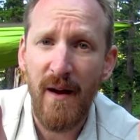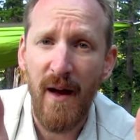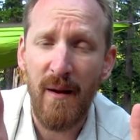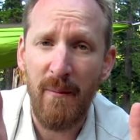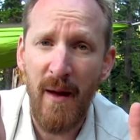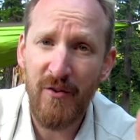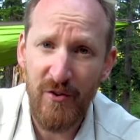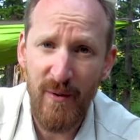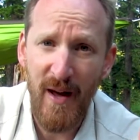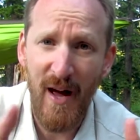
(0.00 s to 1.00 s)
and it makes
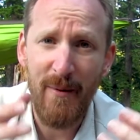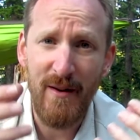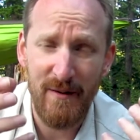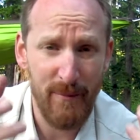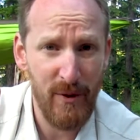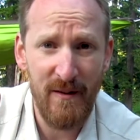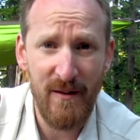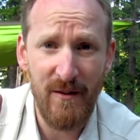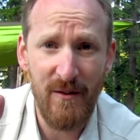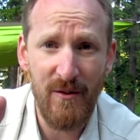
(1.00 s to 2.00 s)
you happy and it's
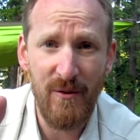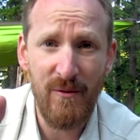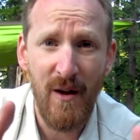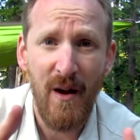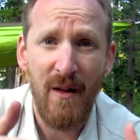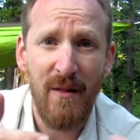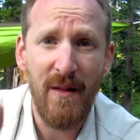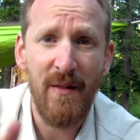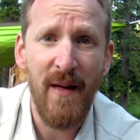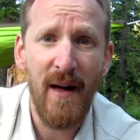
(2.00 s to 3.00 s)
pleasing to you,
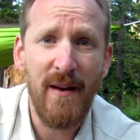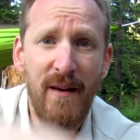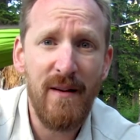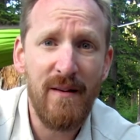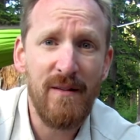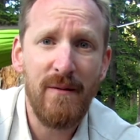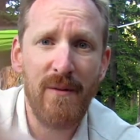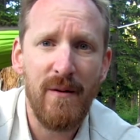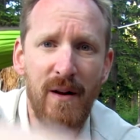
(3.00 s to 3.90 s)
then that is, oh,